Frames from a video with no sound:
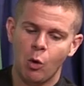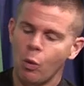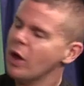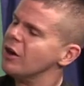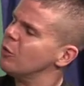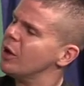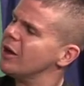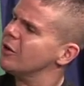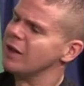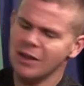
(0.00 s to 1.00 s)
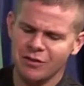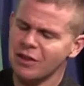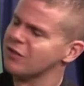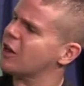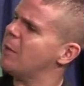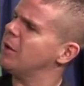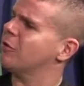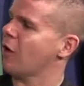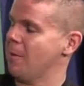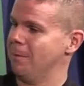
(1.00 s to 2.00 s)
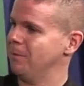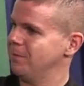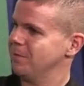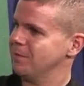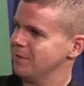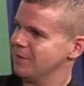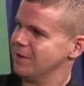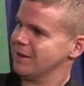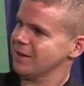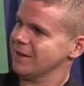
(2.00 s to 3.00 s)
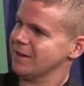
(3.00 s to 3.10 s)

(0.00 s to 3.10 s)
Where, where is this coming from? Well, may,